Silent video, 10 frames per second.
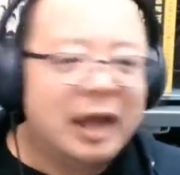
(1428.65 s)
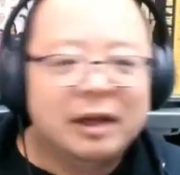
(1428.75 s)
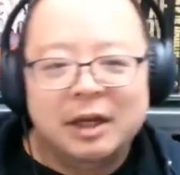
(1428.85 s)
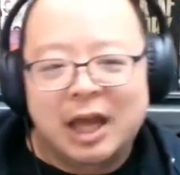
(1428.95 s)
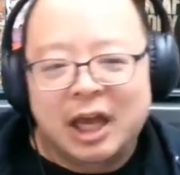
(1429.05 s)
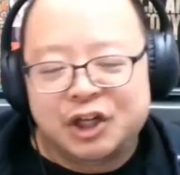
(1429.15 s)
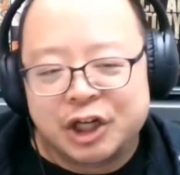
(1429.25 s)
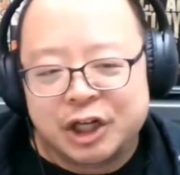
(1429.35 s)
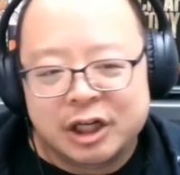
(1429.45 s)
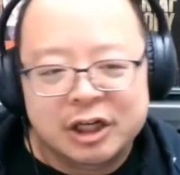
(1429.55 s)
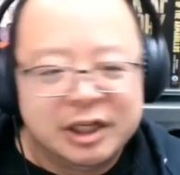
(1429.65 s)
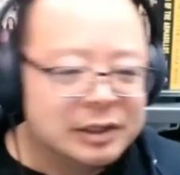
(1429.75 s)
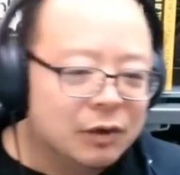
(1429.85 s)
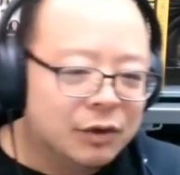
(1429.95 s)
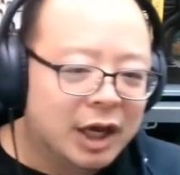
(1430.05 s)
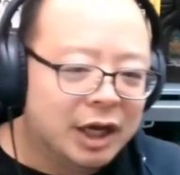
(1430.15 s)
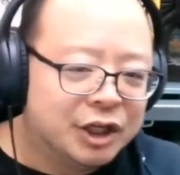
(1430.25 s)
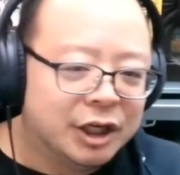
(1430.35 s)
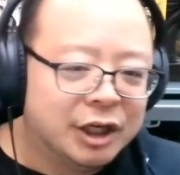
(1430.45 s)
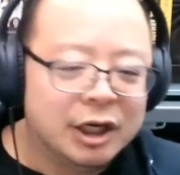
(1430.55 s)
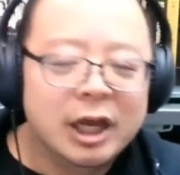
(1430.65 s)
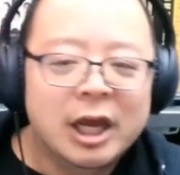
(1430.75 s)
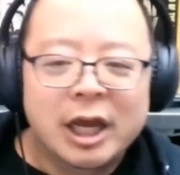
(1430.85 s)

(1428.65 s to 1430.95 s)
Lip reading: alienation, dislocation,